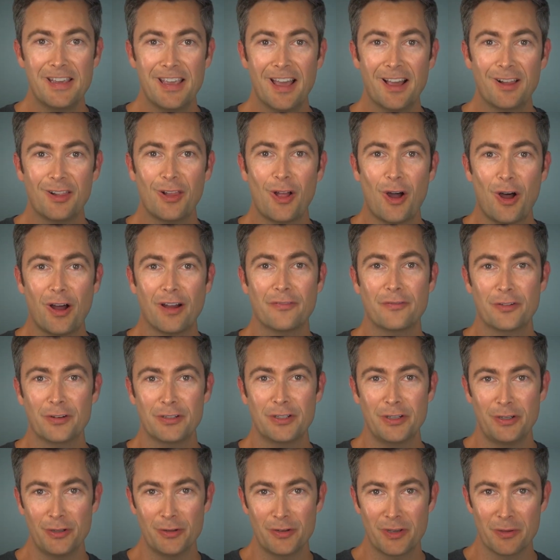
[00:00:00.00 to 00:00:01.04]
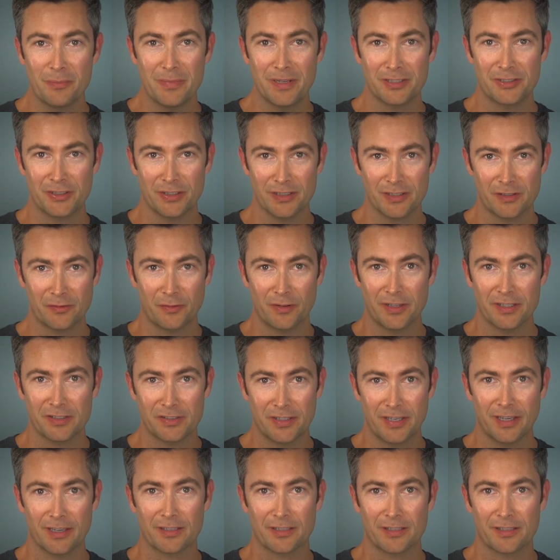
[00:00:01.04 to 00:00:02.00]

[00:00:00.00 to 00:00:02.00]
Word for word: Miguel offered to do commissions for this